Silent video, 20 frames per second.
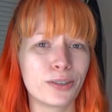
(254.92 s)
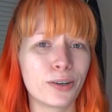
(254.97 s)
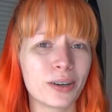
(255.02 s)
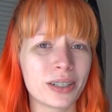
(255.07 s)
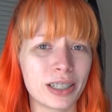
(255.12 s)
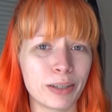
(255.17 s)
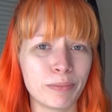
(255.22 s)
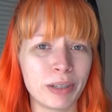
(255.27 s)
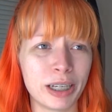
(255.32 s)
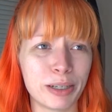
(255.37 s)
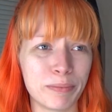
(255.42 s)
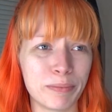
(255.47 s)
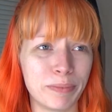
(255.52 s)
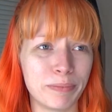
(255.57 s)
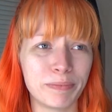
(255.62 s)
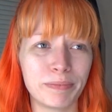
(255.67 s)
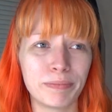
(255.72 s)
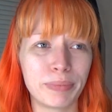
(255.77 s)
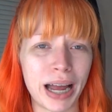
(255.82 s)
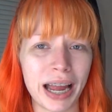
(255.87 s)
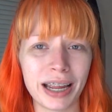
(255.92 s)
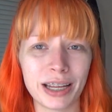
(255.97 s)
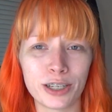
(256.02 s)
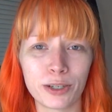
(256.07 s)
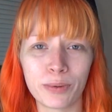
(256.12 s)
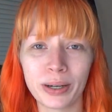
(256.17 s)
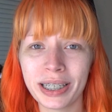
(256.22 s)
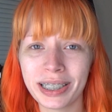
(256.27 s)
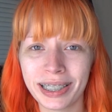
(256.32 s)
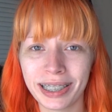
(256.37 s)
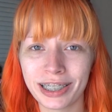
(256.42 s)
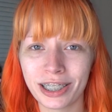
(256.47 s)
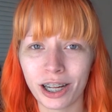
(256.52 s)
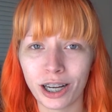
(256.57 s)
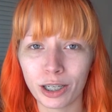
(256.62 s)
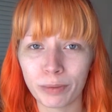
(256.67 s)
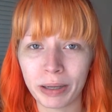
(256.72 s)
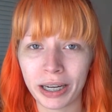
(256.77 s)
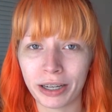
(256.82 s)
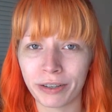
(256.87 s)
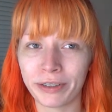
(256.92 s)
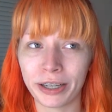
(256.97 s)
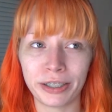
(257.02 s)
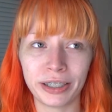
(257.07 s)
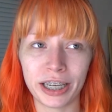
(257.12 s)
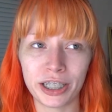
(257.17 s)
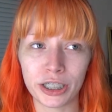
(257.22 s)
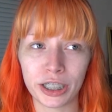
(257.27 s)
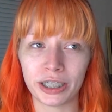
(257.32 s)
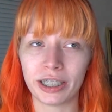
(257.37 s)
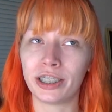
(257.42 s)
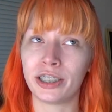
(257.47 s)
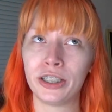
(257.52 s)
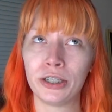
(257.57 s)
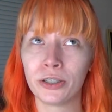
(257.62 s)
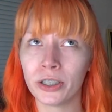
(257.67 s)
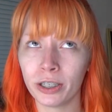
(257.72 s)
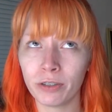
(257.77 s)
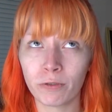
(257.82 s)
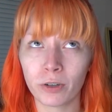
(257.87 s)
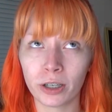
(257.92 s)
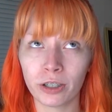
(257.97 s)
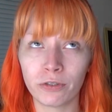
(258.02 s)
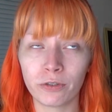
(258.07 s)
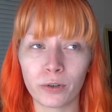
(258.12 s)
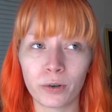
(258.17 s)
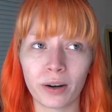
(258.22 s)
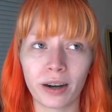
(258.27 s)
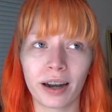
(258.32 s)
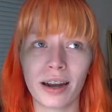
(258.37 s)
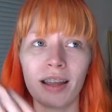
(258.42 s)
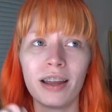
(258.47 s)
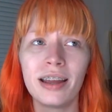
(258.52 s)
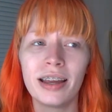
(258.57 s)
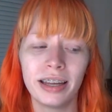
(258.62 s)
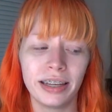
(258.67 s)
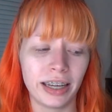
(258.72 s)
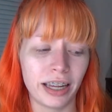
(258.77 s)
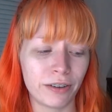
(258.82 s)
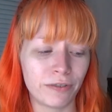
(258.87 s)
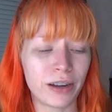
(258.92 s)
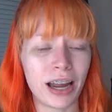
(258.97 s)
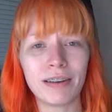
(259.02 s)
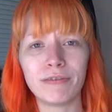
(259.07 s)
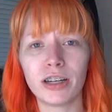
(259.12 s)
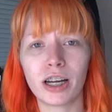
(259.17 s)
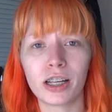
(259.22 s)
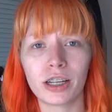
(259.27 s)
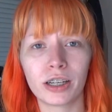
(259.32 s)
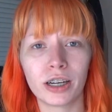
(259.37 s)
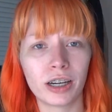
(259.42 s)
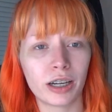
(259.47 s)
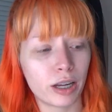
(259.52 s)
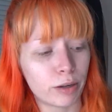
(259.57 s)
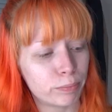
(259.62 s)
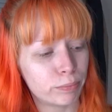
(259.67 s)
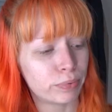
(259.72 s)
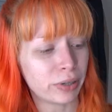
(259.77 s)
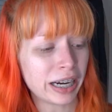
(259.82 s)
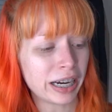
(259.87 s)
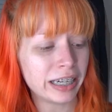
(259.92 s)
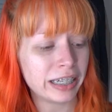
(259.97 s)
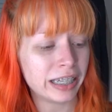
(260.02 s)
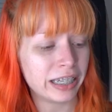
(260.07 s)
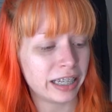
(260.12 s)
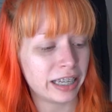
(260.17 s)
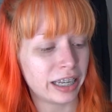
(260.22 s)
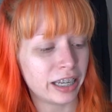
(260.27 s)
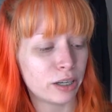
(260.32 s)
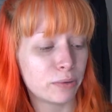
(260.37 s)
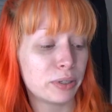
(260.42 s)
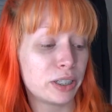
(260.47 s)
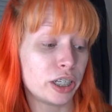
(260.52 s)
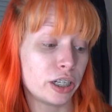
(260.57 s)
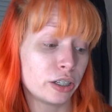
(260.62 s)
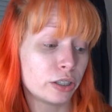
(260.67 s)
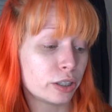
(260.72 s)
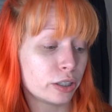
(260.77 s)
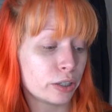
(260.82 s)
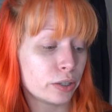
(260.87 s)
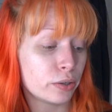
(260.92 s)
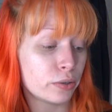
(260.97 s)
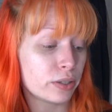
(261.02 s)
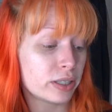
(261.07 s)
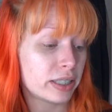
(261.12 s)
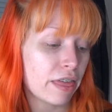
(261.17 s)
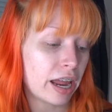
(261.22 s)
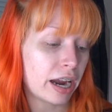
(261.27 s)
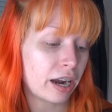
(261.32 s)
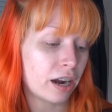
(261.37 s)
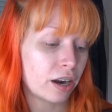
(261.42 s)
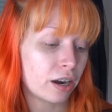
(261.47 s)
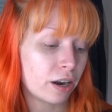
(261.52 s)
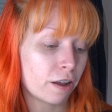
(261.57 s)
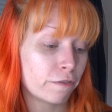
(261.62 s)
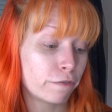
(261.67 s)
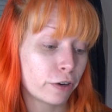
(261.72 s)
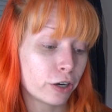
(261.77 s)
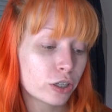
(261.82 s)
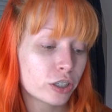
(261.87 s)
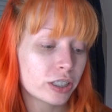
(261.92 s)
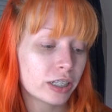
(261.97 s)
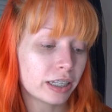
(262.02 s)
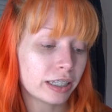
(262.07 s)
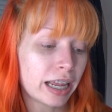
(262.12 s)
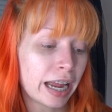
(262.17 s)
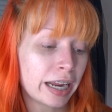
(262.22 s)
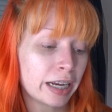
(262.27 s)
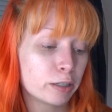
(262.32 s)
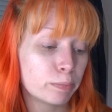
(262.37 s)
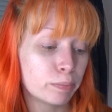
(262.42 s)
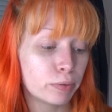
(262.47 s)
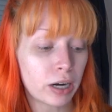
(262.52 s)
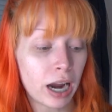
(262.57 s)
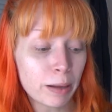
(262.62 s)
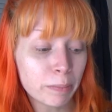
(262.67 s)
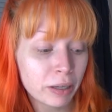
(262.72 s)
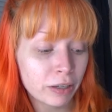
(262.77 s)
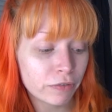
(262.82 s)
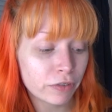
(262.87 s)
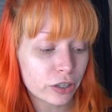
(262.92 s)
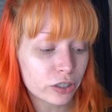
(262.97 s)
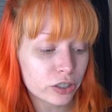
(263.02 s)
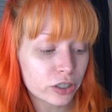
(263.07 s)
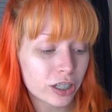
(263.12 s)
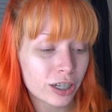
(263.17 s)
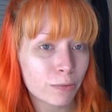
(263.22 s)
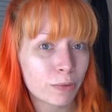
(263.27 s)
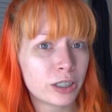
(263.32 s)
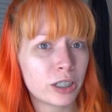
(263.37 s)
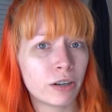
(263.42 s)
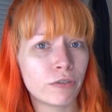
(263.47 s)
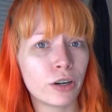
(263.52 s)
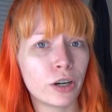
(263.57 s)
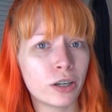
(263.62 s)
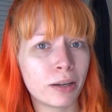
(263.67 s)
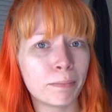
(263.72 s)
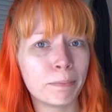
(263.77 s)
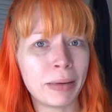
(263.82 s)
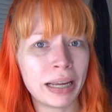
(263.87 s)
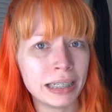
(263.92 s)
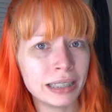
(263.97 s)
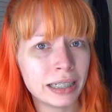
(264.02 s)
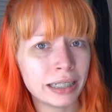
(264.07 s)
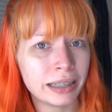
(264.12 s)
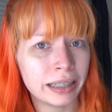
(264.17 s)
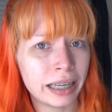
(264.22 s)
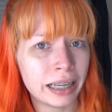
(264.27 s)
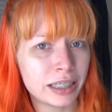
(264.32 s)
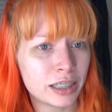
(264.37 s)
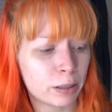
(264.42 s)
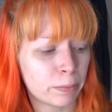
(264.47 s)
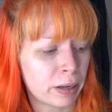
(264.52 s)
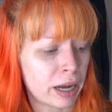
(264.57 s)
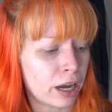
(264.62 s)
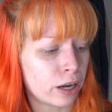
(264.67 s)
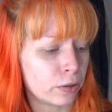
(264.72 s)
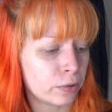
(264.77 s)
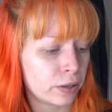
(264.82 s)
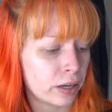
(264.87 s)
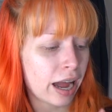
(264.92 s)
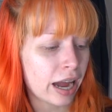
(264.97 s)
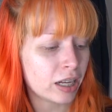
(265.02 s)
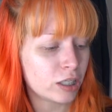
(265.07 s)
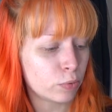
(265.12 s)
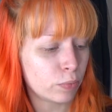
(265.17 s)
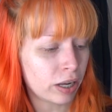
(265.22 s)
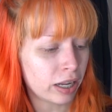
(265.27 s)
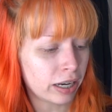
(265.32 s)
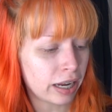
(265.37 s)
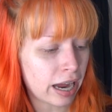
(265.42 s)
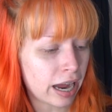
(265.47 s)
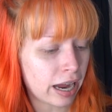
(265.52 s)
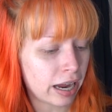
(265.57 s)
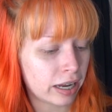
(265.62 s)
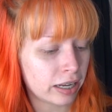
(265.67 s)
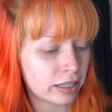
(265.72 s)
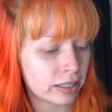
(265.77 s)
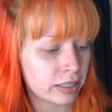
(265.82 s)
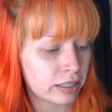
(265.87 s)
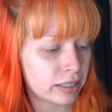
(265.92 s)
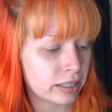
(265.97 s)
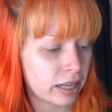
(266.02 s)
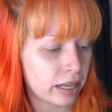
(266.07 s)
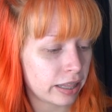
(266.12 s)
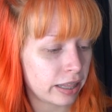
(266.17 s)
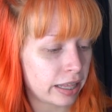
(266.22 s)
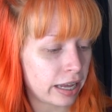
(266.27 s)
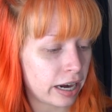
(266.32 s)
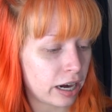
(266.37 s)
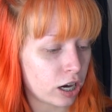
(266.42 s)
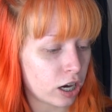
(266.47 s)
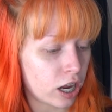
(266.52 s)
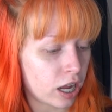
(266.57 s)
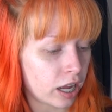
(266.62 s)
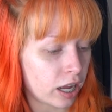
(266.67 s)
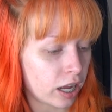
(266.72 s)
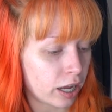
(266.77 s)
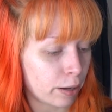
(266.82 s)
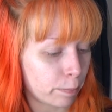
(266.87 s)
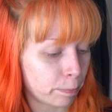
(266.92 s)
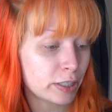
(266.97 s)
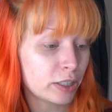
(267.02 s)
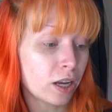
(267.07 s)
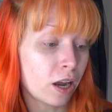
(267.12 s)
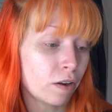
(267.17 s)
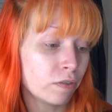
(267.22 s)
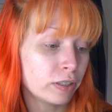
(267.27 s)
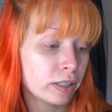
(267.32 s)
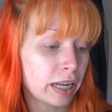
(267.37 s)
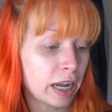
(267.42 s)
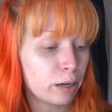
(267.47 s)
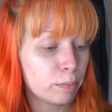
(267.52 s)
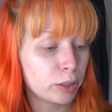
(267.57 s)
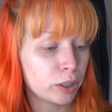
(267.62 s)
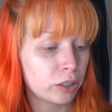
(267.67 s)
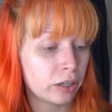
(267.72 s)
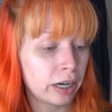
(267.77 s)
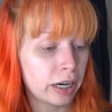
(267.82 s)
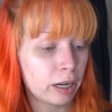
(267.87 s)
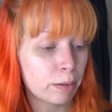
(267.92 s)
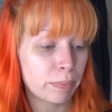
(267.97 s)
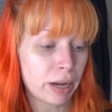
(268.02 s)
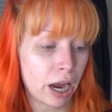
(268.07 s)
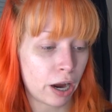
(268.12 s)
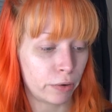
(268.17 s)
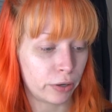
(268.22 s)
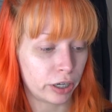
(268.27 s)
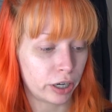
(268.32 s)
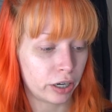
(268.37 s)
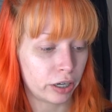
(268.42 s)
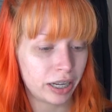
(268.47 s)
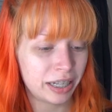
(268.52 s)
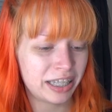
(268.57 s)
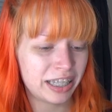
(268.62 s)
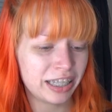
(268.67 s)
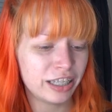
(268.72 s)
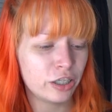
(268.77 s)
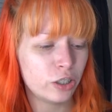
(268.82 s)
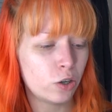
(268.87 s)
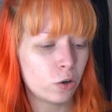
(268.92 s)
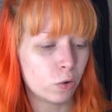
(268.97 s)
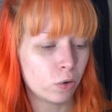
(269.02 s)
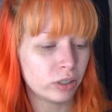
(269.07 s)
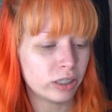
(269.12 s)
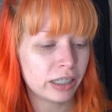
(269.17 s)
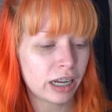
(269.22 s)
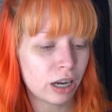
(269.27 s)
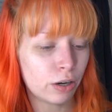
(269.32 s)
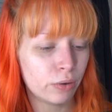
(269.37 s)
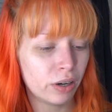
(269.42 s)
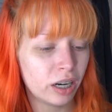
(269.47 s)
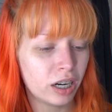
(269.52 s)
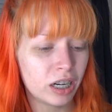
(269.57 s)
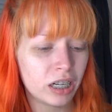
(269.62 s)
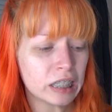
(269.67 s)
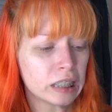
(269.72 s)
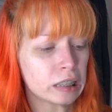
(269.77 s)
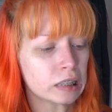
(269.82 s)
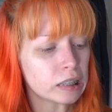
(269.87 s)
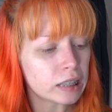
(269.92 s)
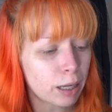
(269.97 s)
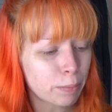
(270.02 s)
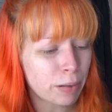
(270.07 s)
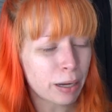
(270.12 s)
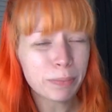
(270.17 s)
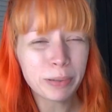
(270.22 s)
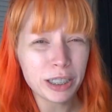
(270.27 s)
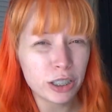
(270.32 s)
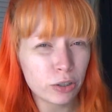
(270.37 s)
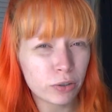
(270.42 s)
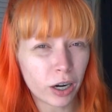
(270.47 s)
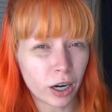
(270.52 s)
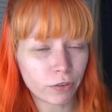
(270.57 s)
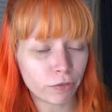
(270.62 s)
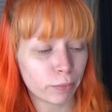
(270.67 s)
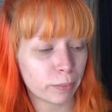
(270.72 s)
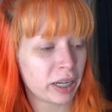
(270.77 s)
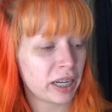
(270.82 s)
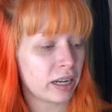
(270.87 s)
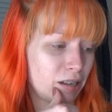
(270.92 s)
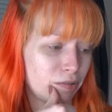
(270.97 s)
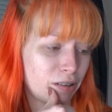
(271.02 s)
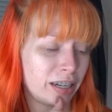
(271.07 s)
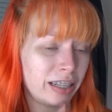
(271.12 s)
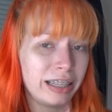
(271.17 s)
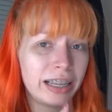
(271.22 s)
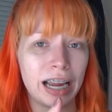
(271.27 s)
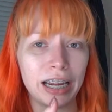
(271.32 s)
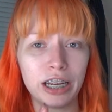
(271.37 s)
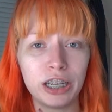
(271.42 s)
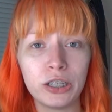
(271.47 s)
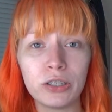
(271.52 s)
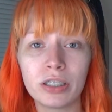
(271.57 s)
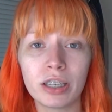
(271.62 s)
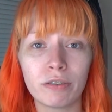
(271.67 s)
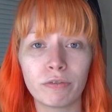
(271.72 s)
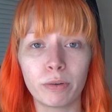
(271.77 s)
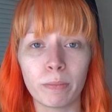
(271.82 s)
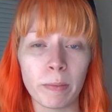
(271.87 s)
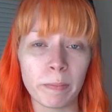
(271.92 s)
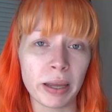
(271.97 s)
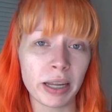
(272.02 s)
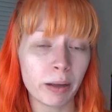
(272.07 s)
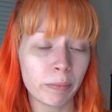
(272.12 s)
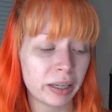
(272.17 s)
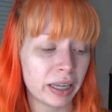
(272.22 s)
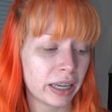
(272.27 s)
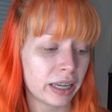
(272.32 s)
Of course I'm gonna buy a $26 Becca foundation that's usually $44, get a $5 brightening kit which includes their First Light Priming Filter, which I've heard amazing things about, as well as their Soft Light Blurring Powder. It's in Golden Hour. That might be too dark for me. If anything, I can use it for my makeup